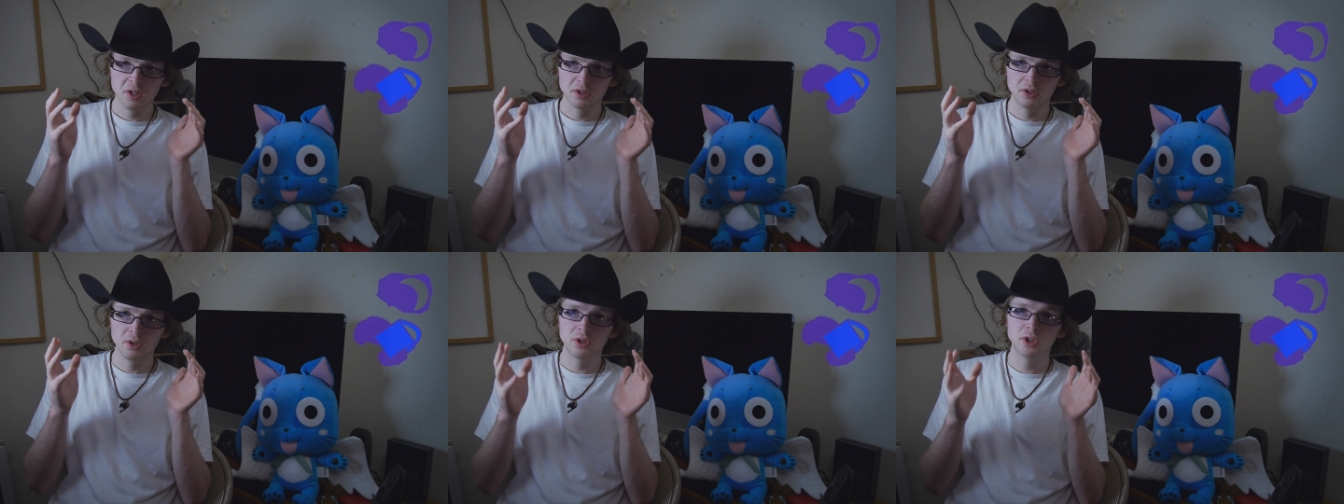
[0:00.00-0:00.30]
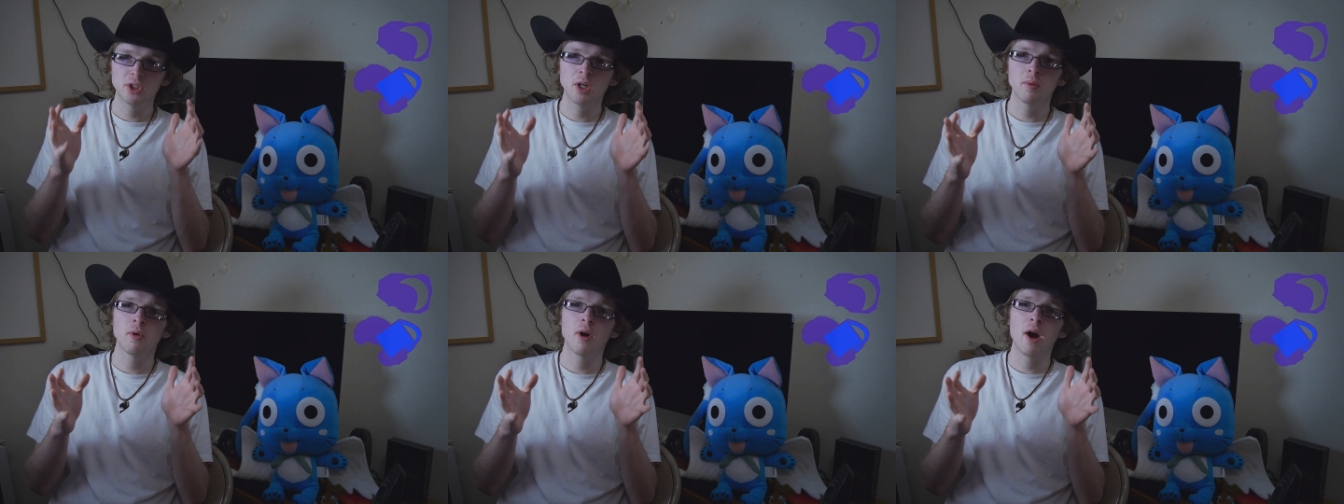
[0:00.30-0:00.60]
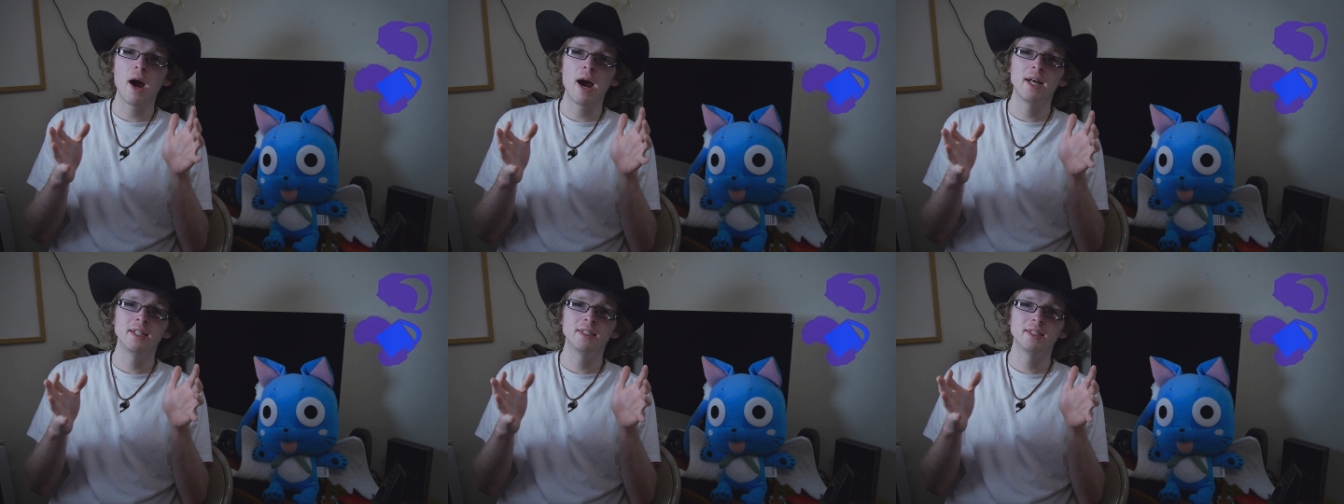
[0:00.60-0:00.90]
To
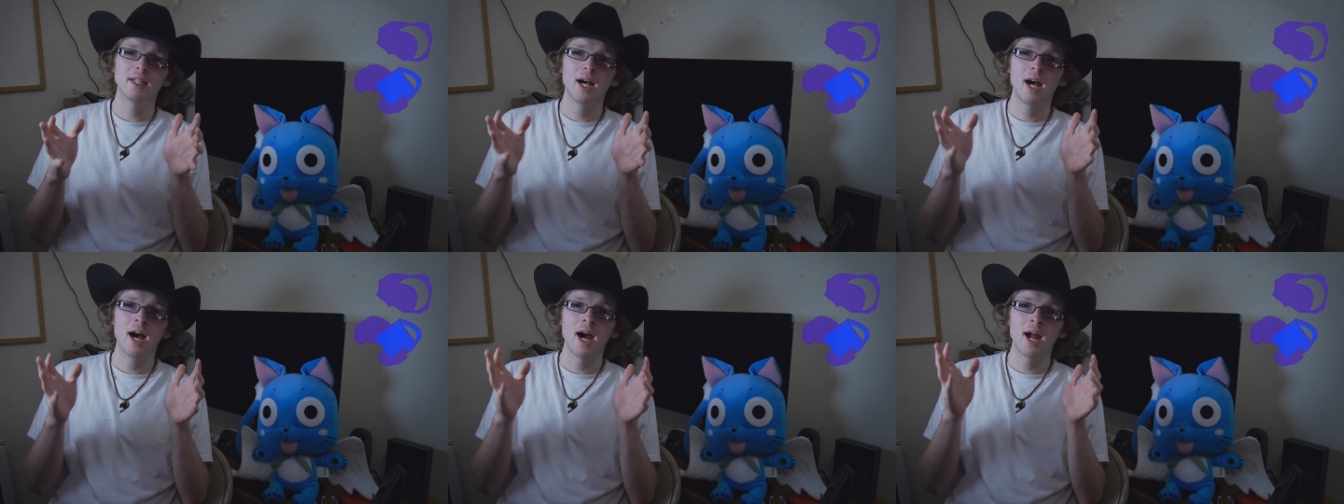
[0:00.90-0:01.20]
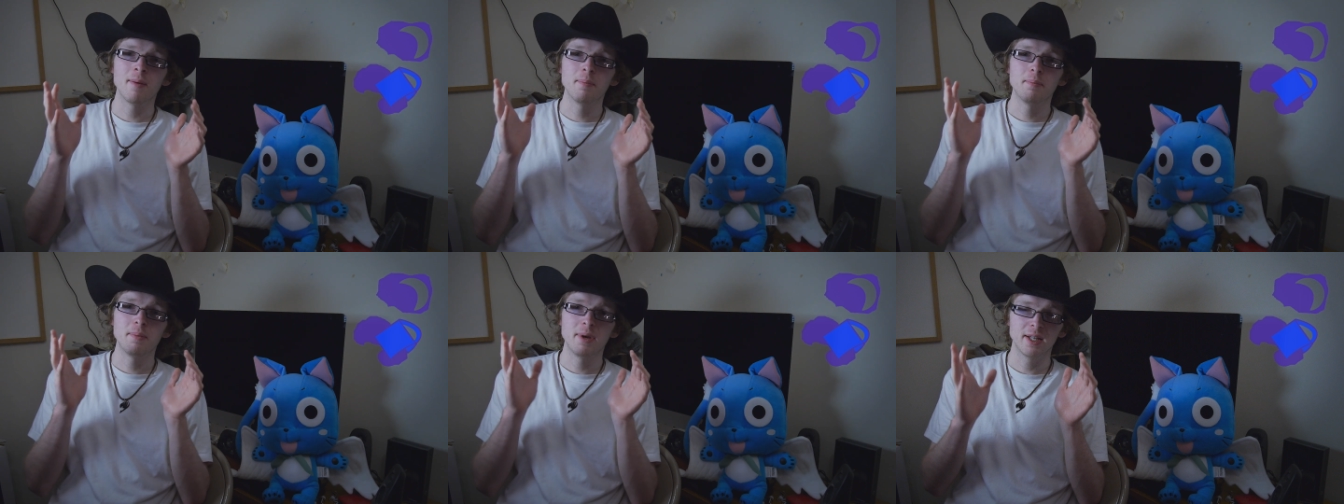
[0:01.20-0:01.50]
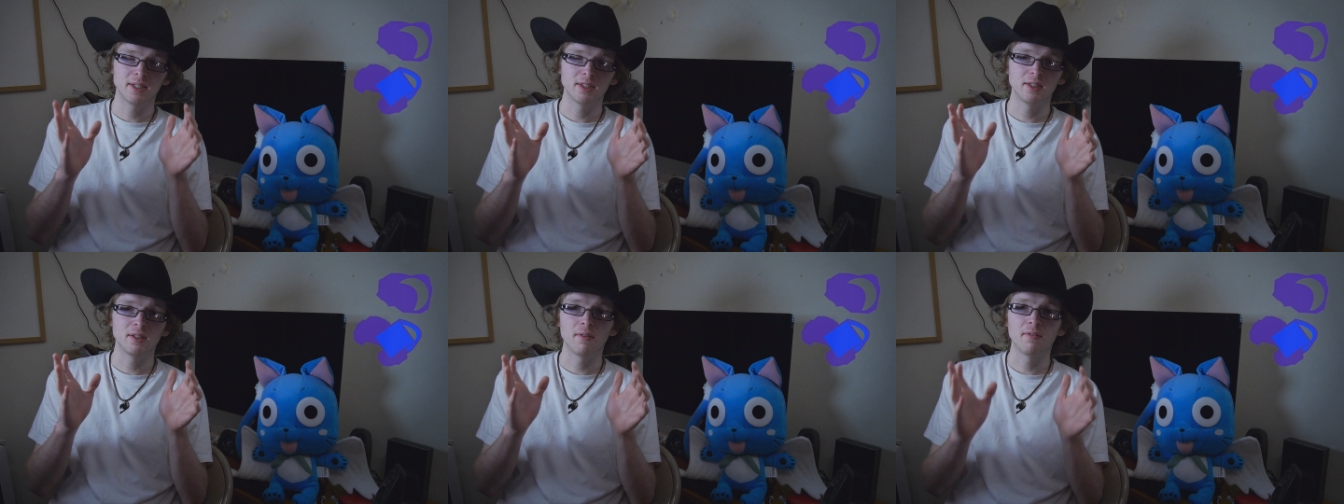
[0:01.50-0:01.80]
summarize, I am
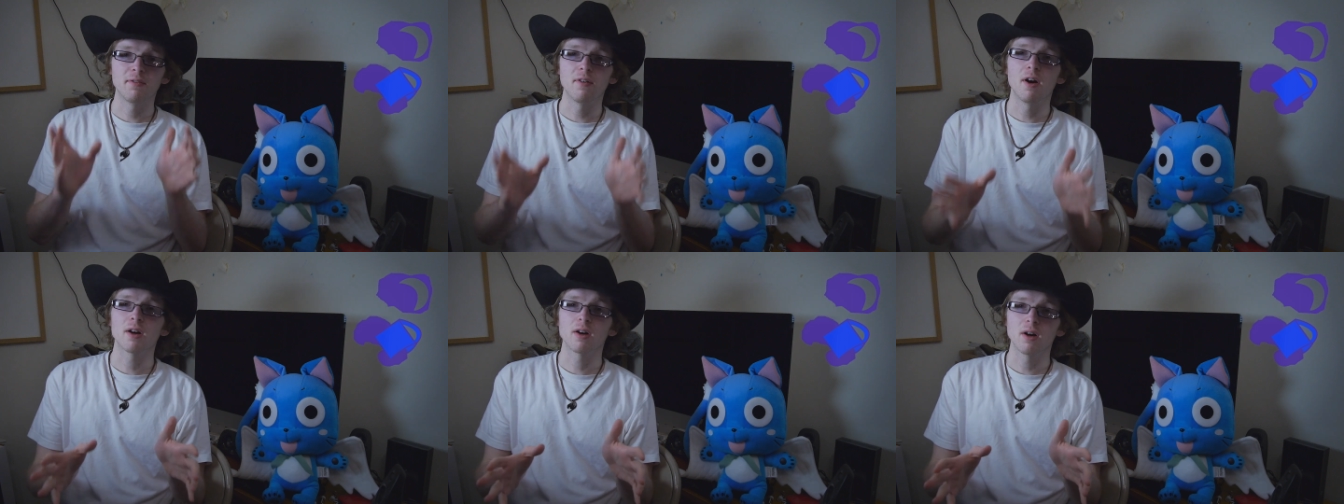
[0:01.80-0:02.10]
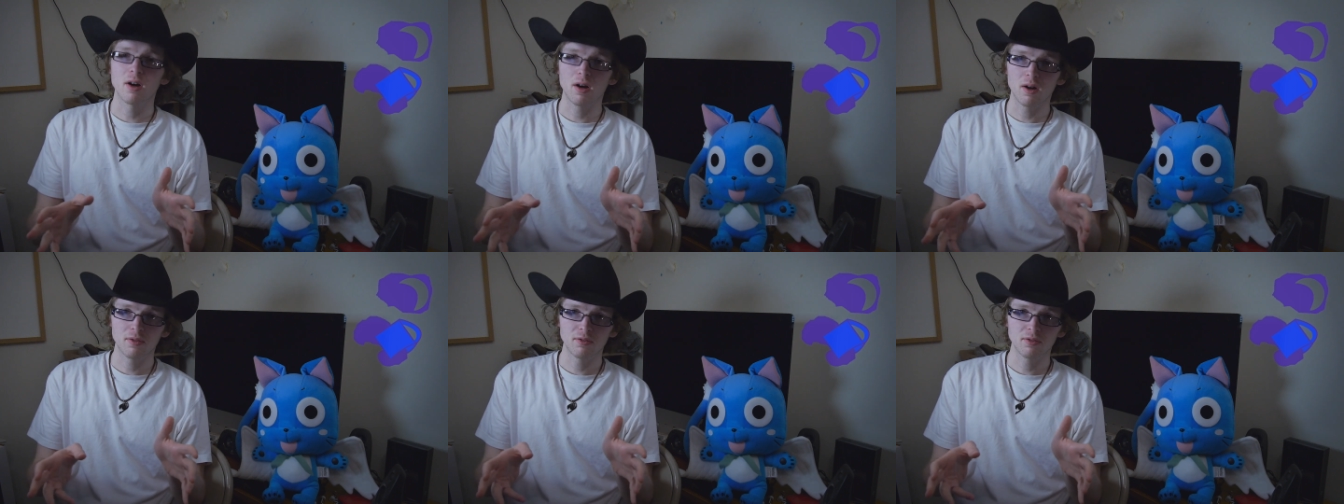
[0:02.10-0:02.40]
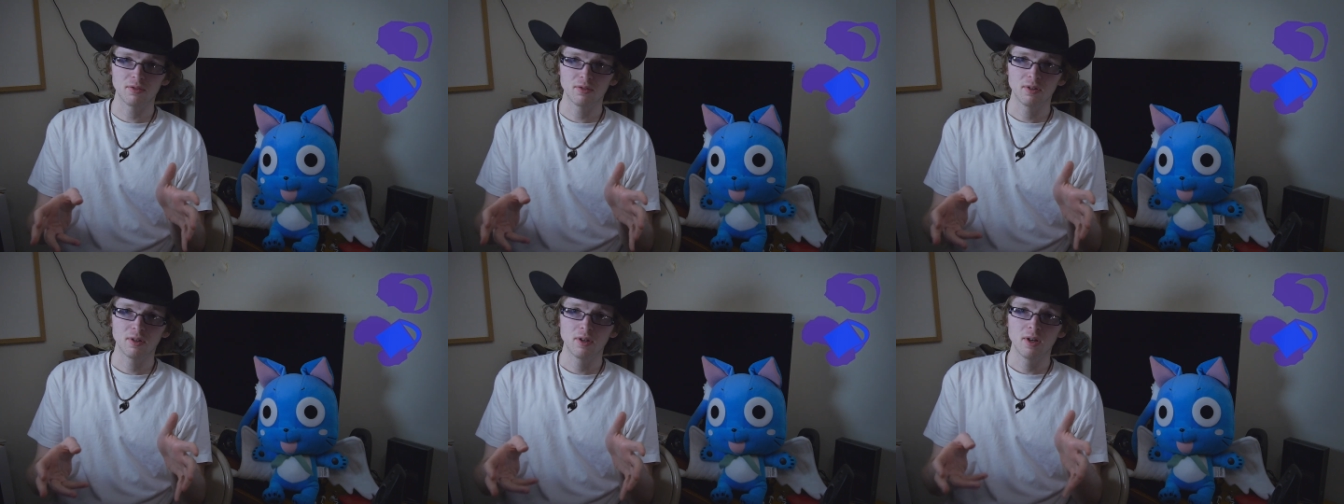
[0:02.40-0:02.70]
pissed the fuck off.